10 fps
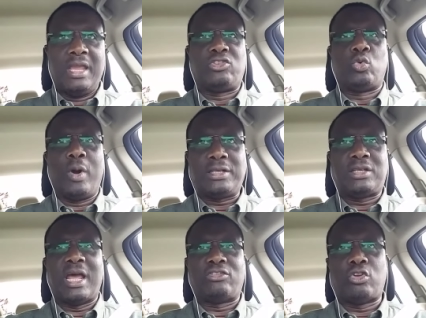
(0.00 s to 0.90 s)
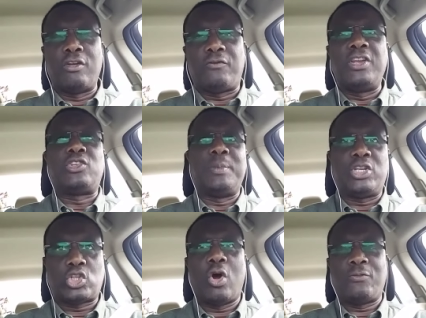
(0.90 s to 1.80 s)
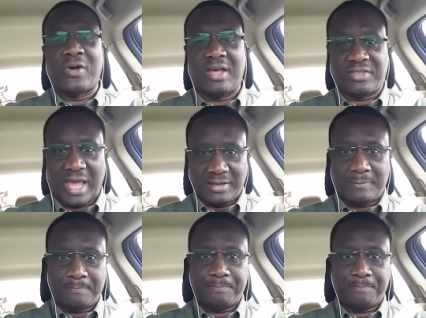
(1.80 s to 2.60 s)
is what has convinced me so far that